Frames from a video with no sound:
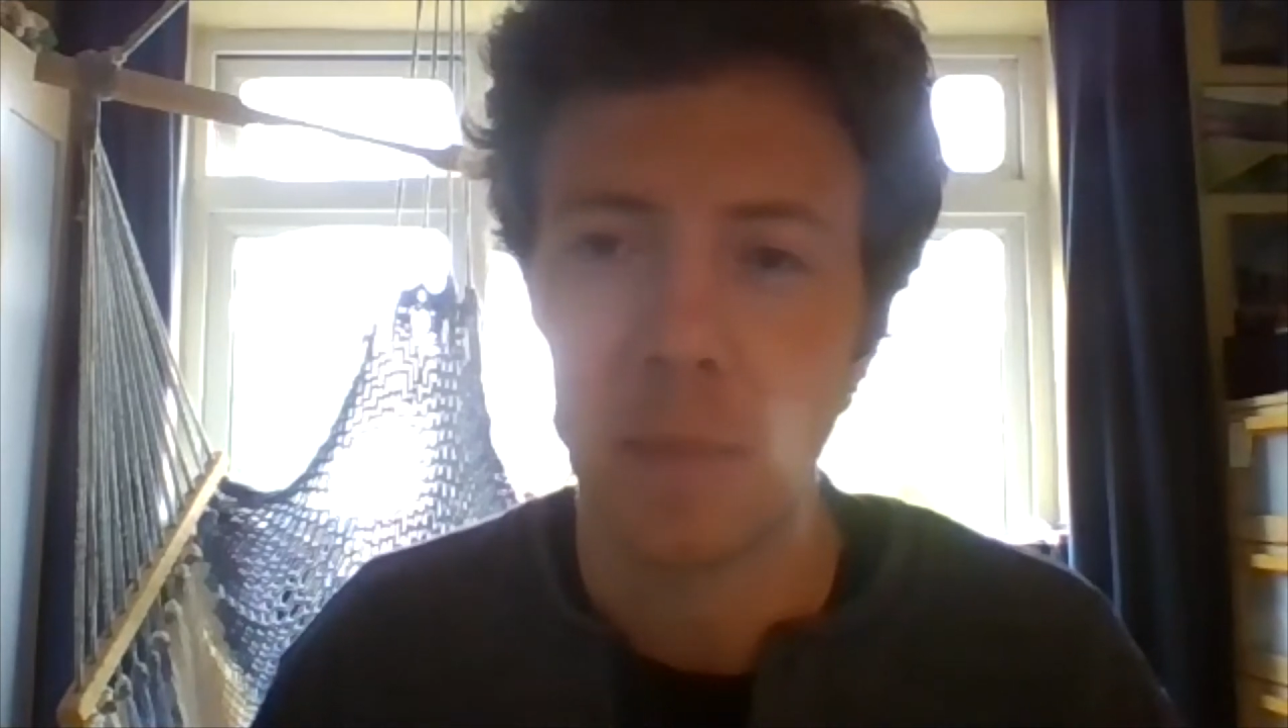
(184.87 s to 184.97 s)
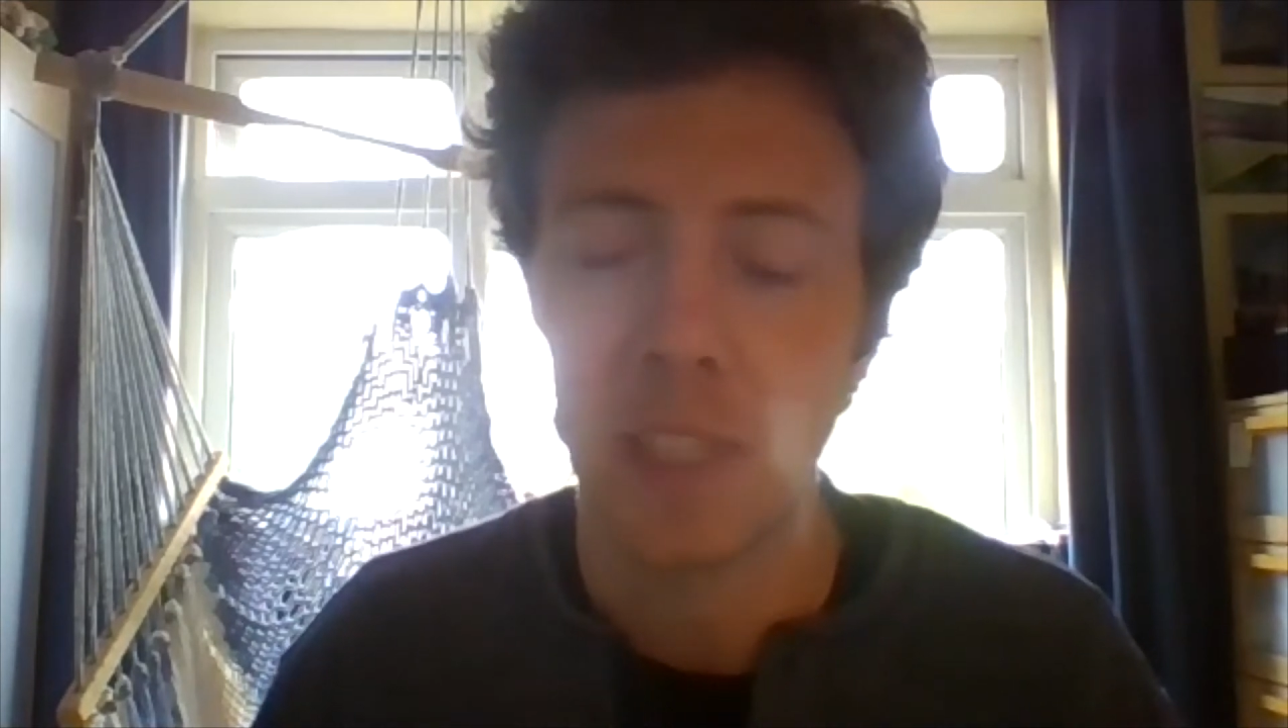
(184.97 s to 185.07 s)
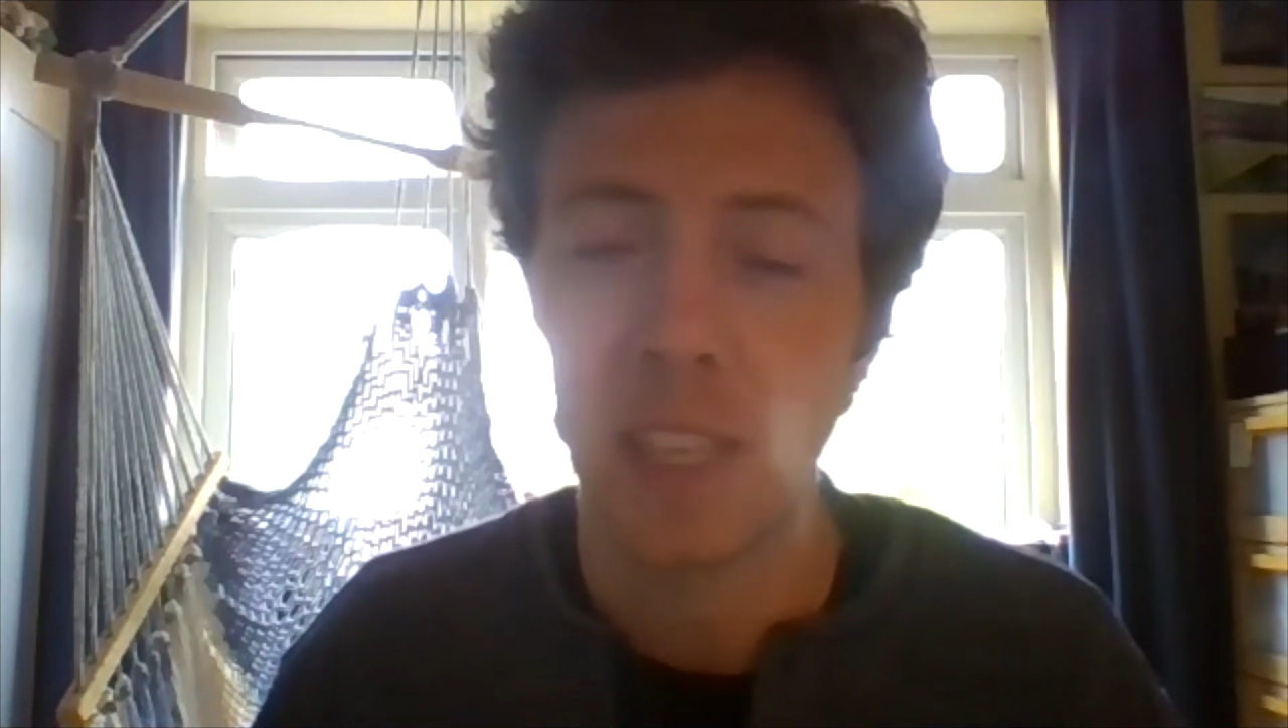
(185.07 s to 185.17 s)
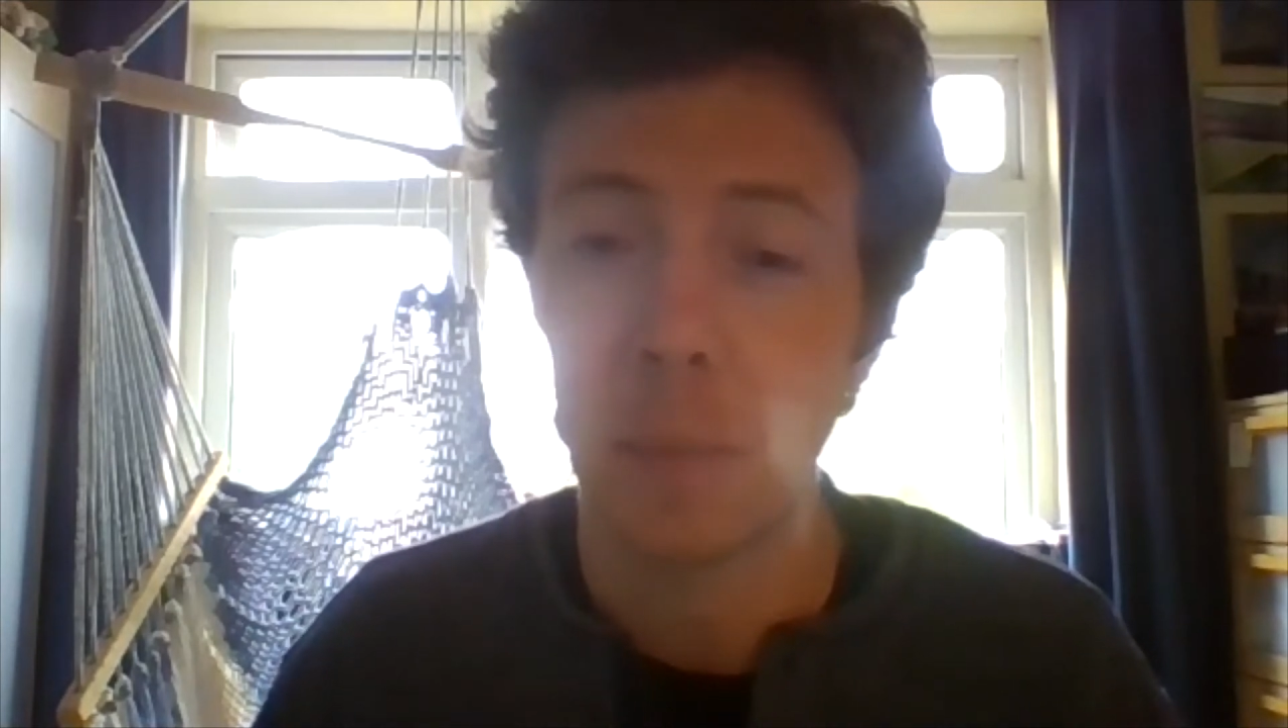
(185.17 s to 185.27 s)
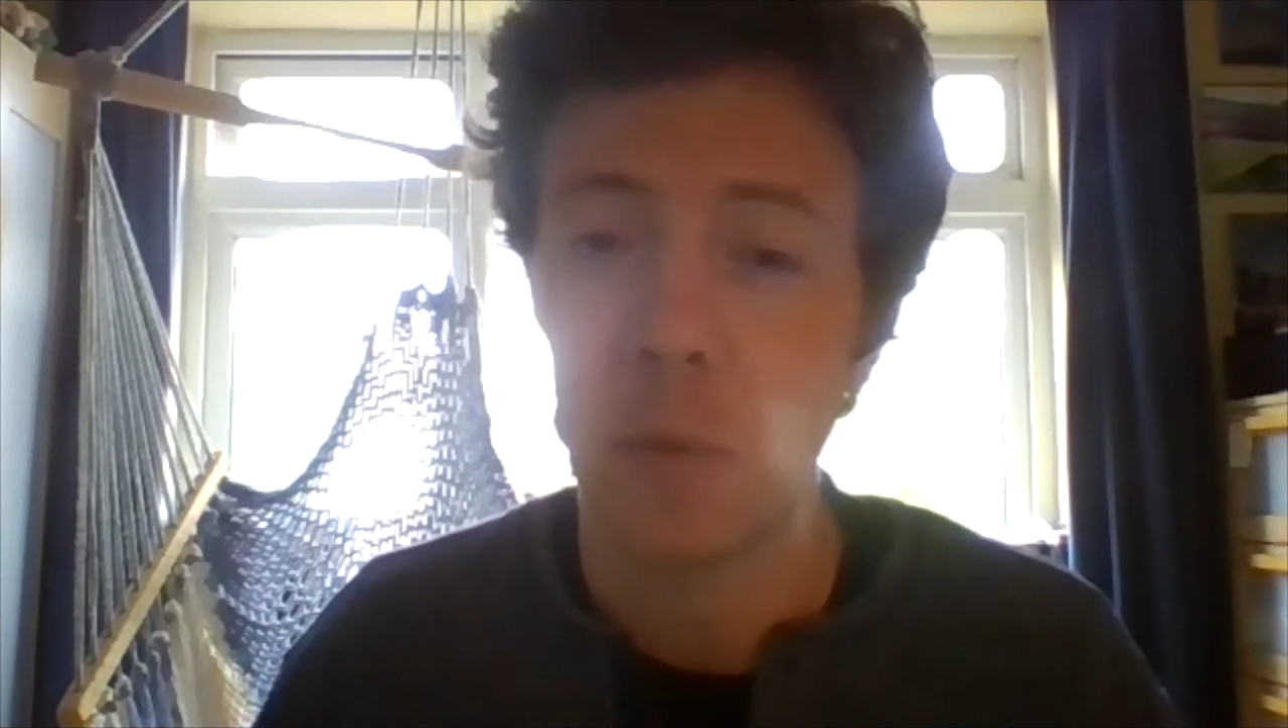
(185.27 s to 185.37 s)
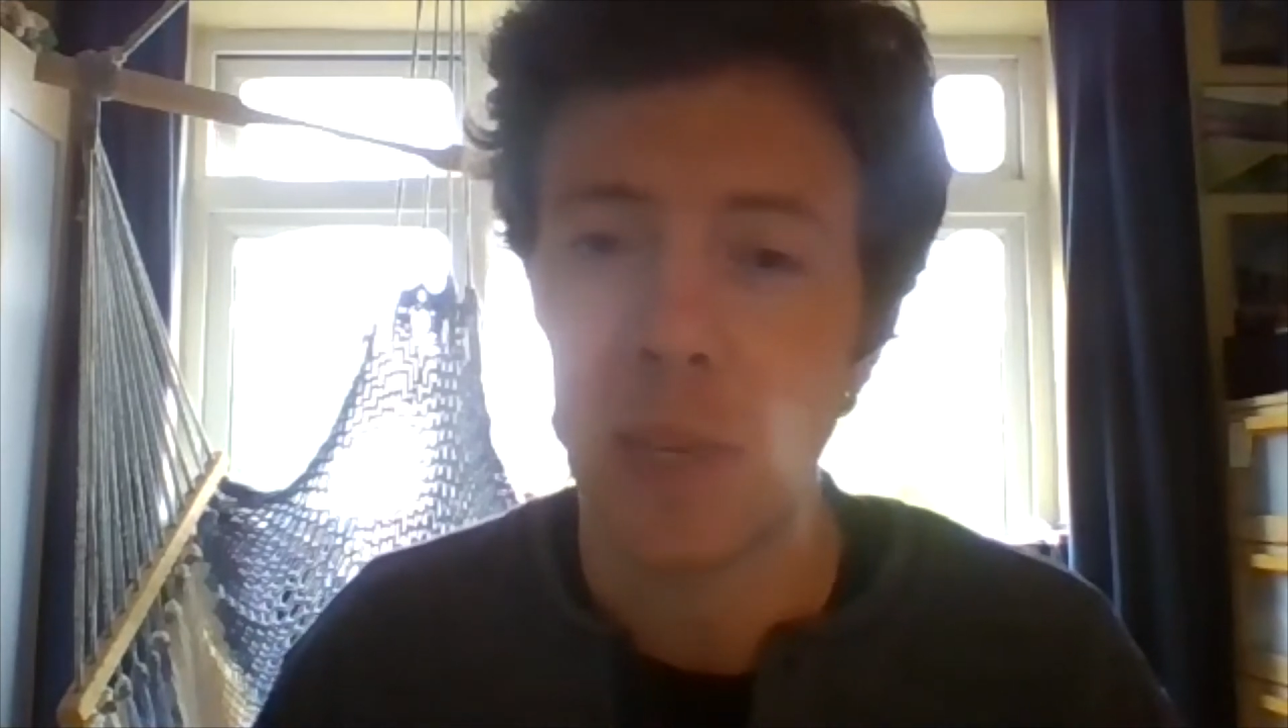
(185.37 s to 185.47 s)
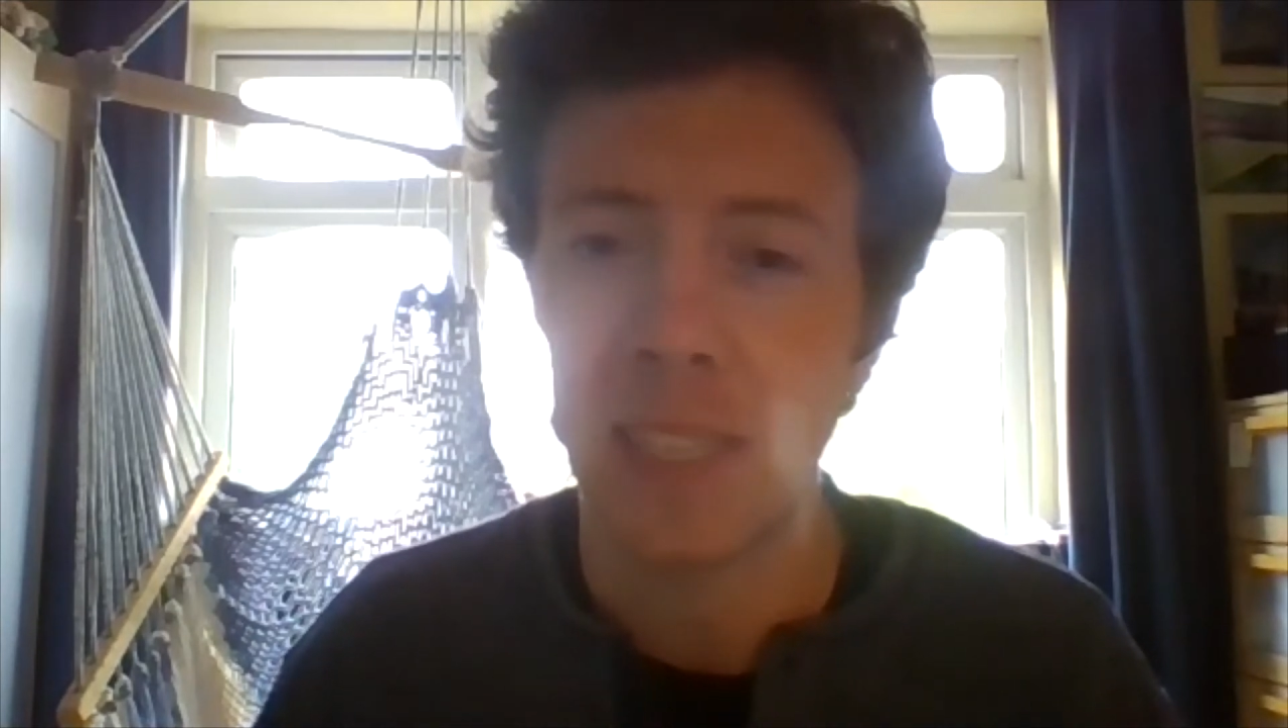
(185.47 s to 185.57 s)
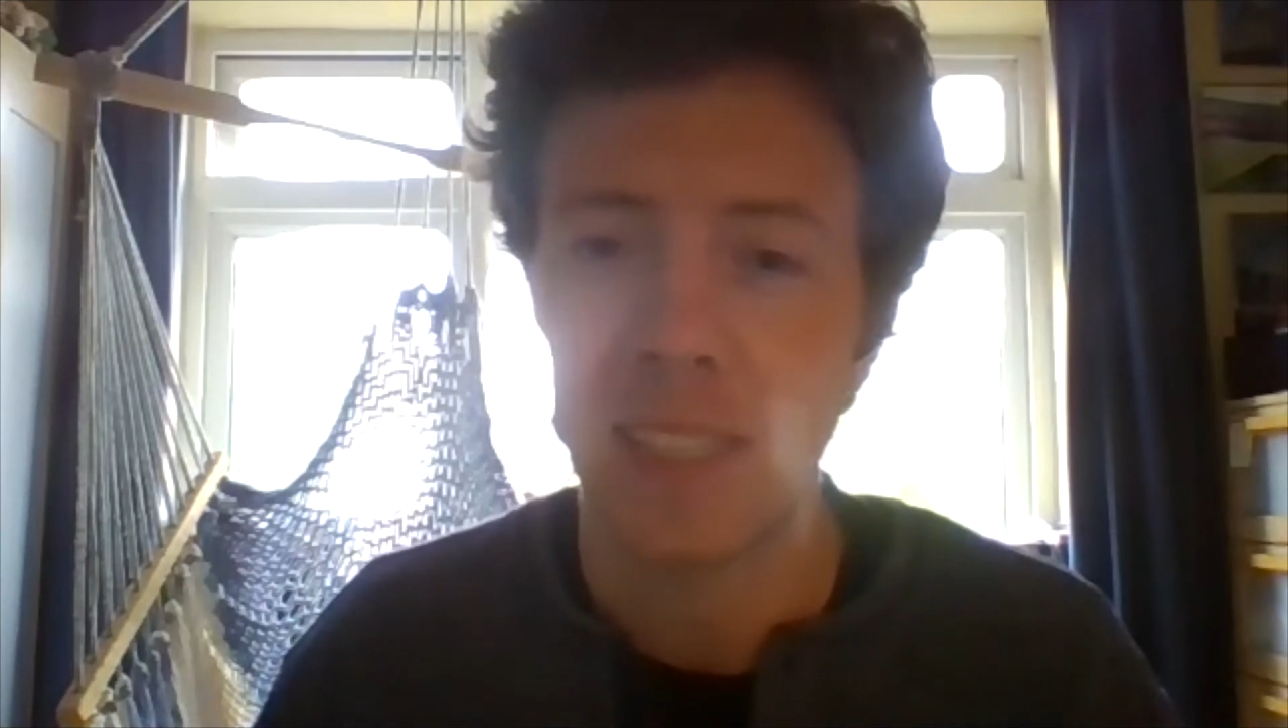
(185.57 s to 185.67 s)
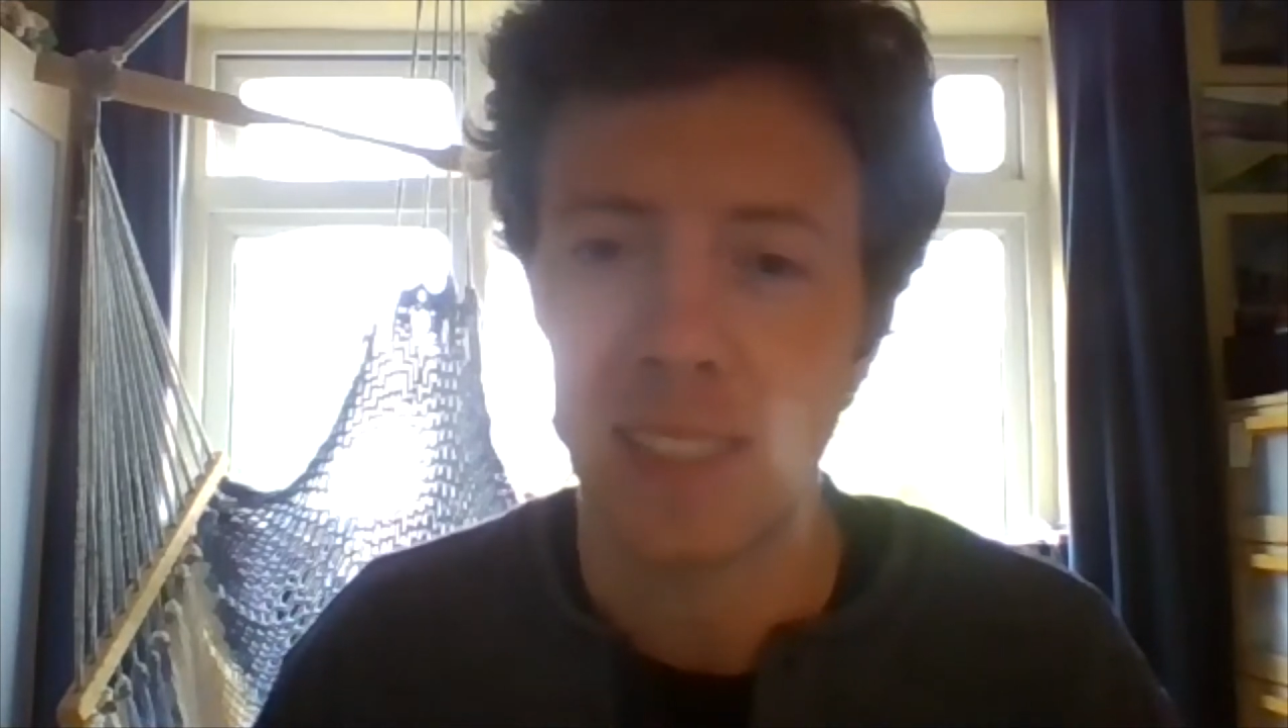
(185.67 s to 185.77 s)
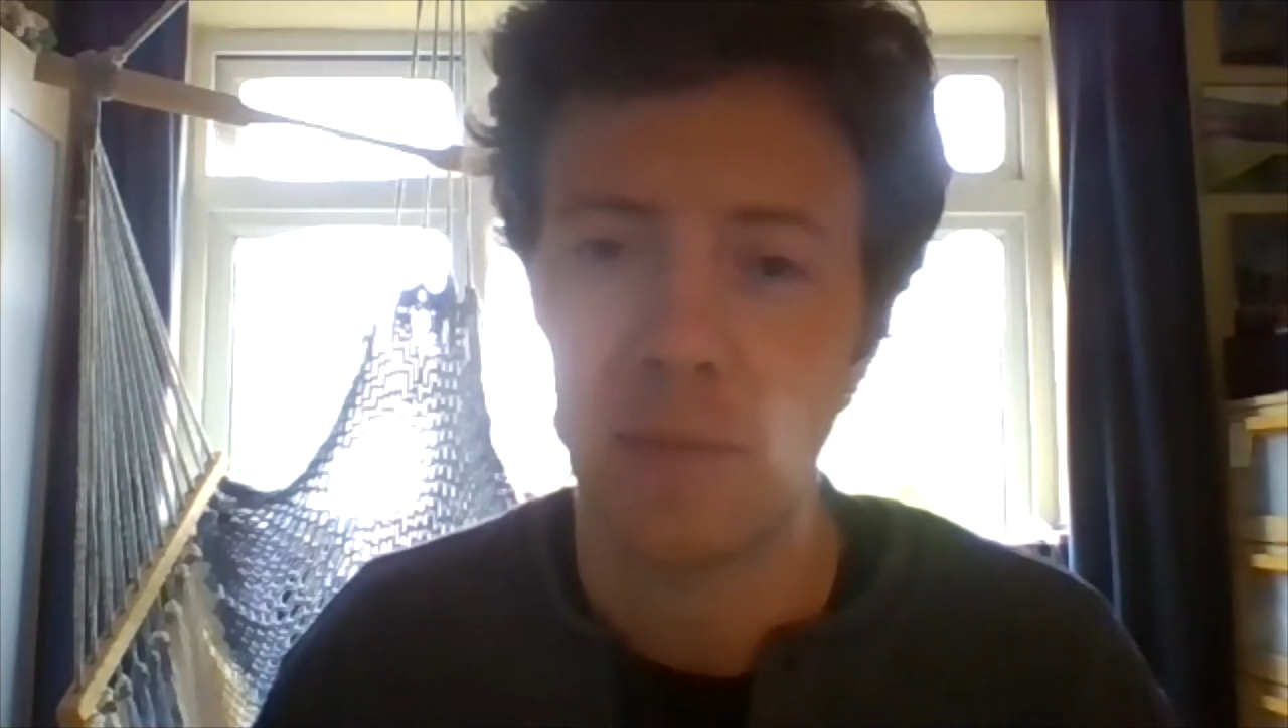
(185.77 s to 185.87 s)
that they'd be willing
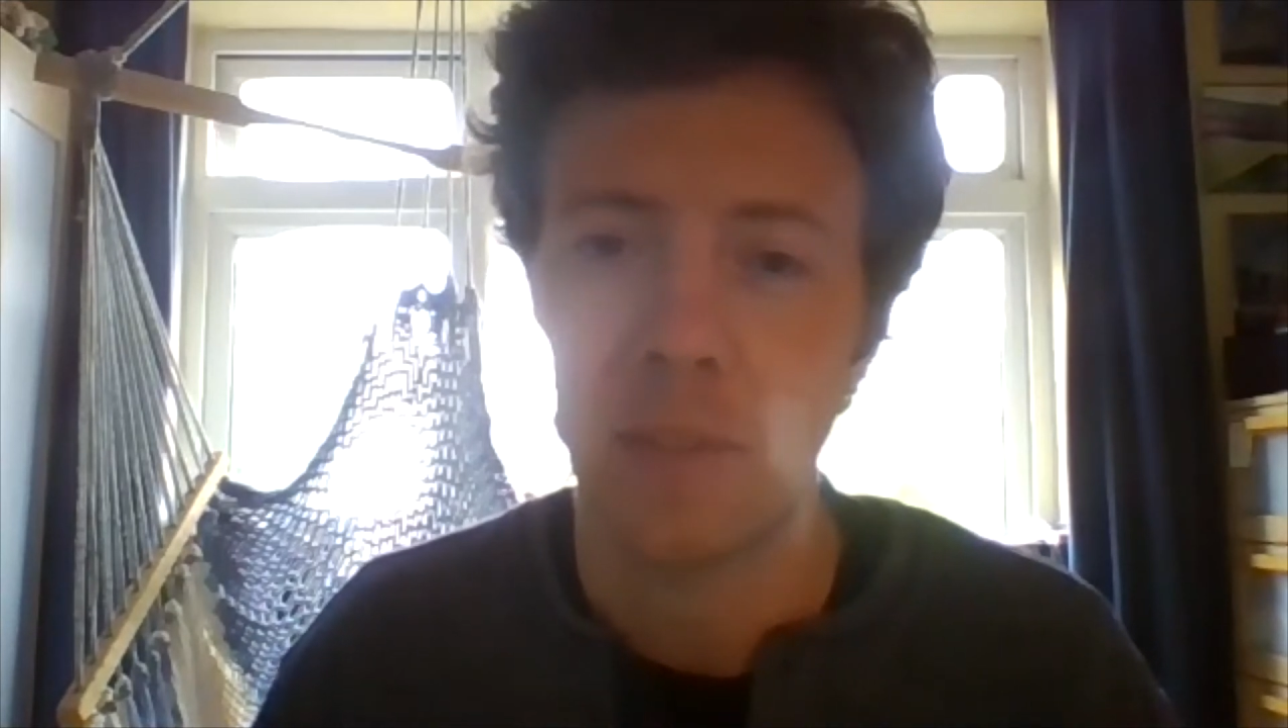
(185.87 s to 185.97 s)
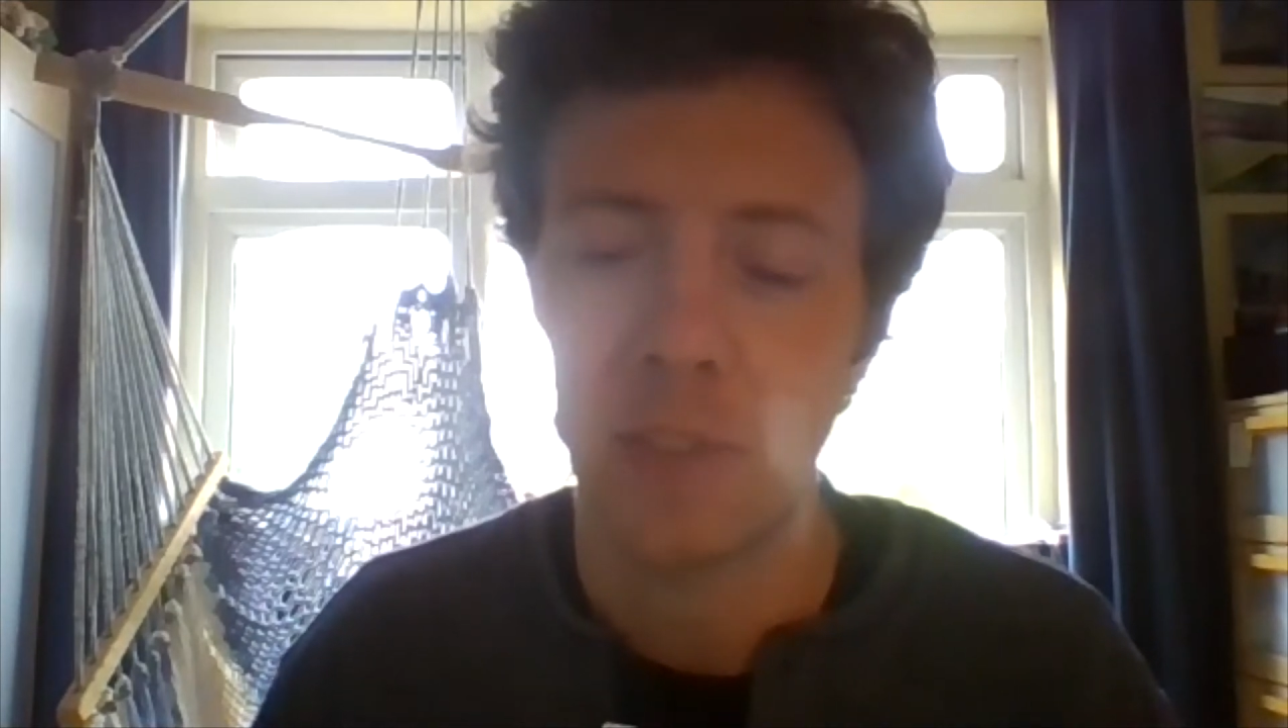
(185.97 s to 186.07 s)
to suffer